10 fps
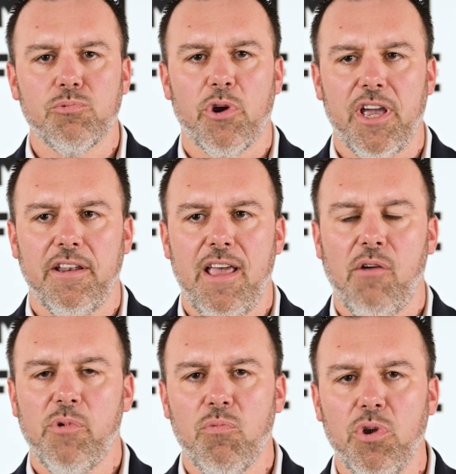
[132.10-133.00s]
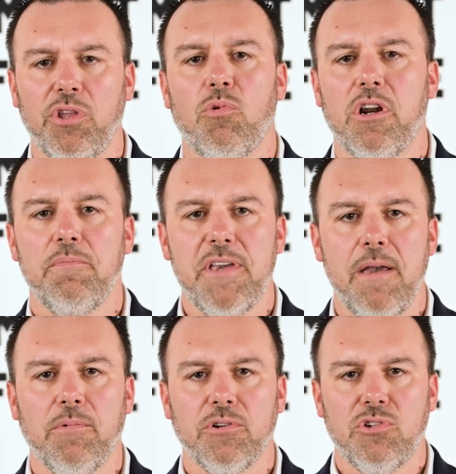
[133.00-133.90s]
we're getting at, we really want to be
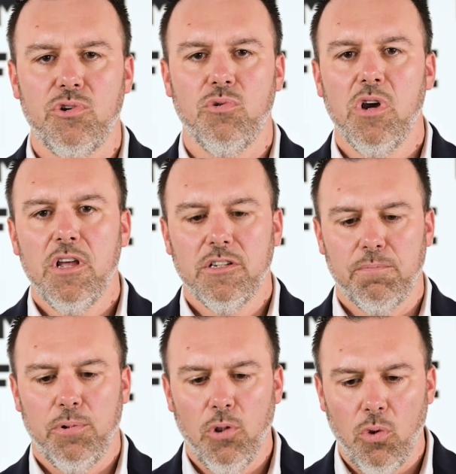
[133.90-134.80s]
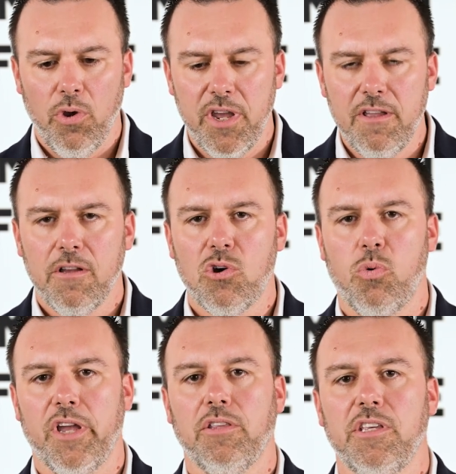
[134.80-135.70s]
able to deploy
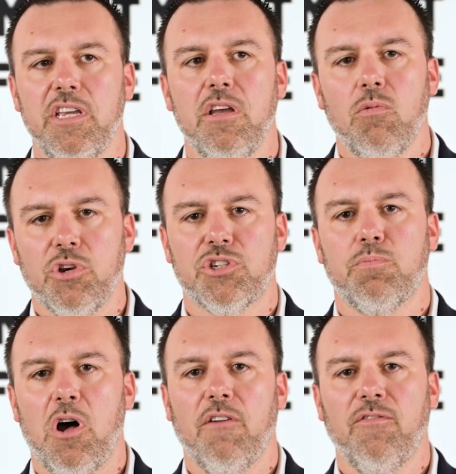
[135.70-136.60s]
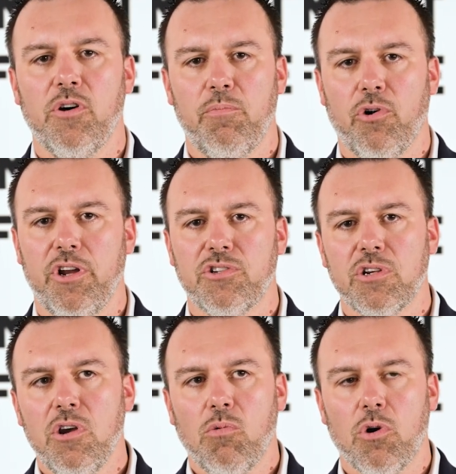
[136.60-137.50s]
quickly with small footprints
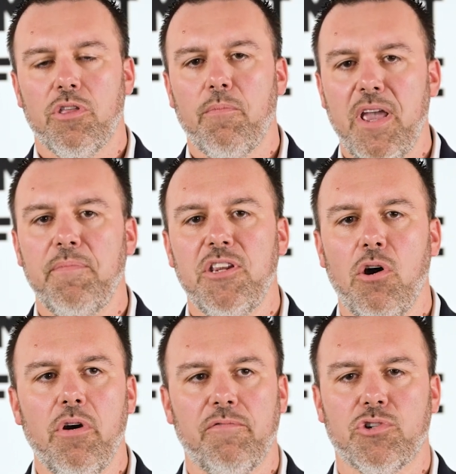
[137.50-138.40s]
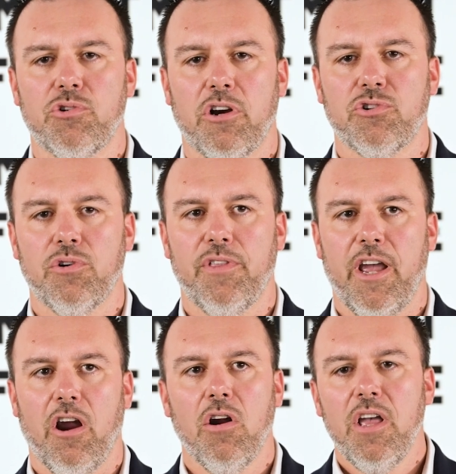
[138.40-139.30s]
where there may be no infrastructure
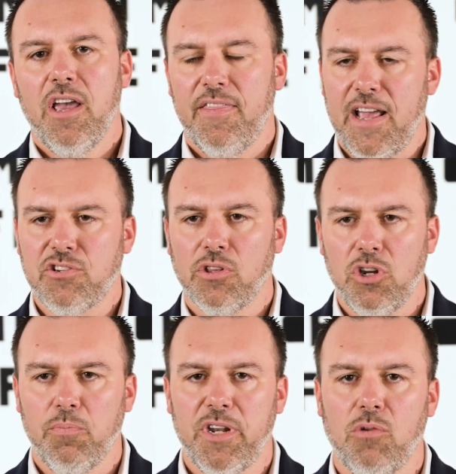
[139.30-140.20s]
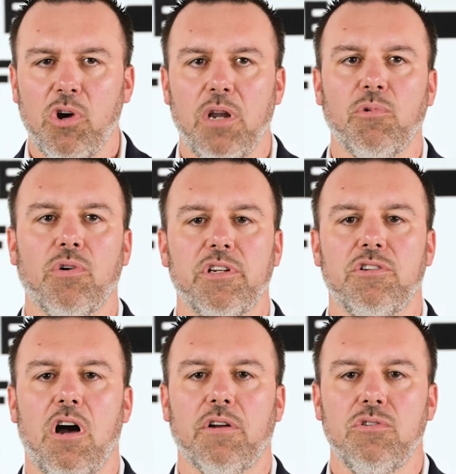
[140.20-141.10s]
there. And that's a little bit of what I'm going to
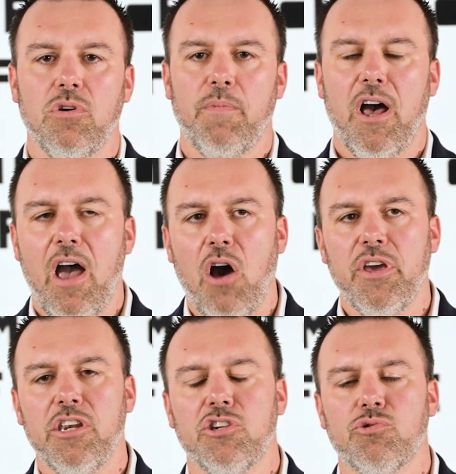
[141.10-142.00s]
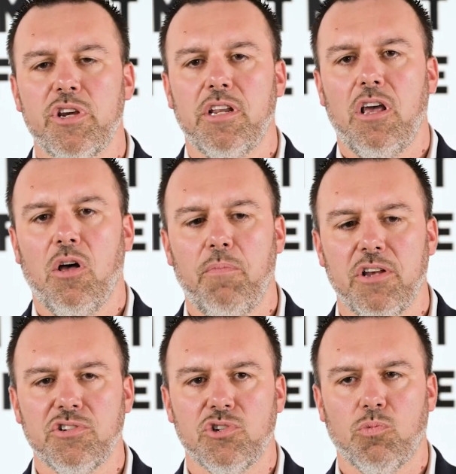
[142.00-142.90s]
talk to you about, how industry can help
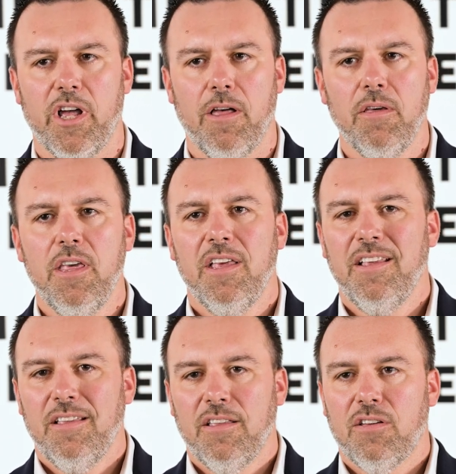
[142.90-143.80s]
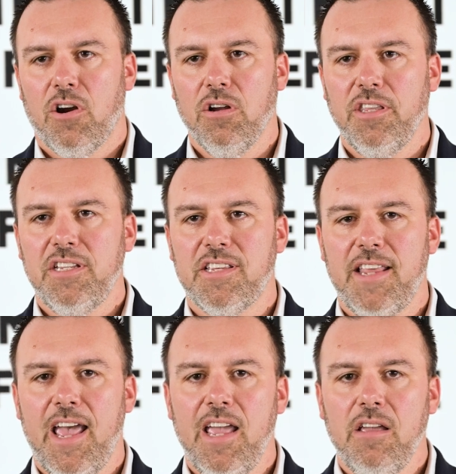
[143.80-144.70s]
us as well. Currently
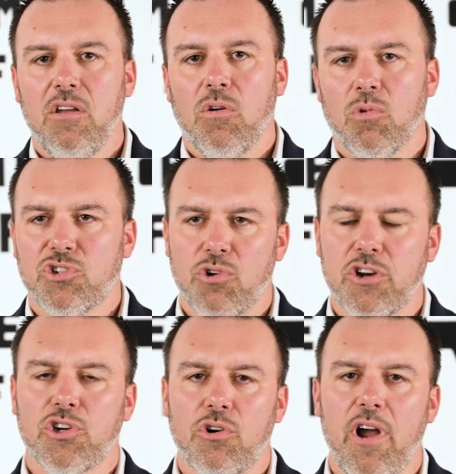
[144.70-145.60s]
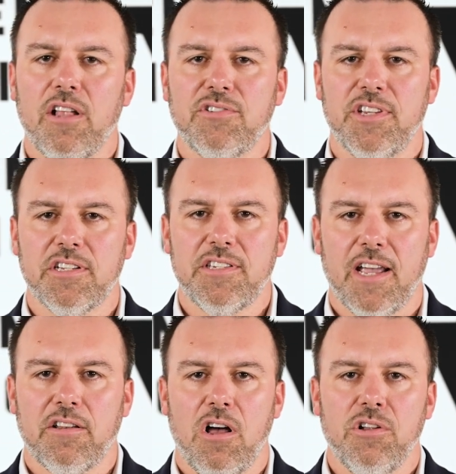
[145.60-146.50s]
today, we're structured around 6
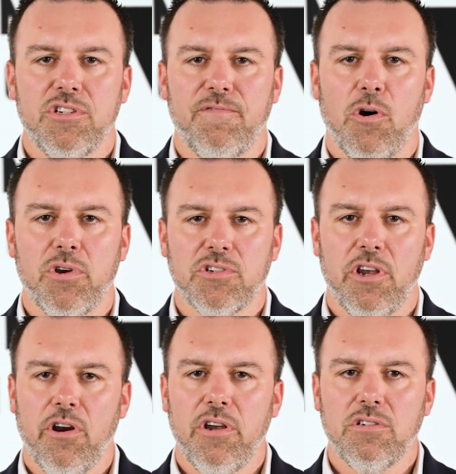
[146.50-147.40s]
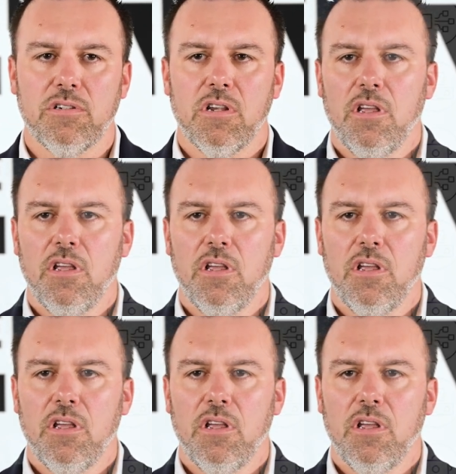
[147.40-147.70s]
technology focus areas: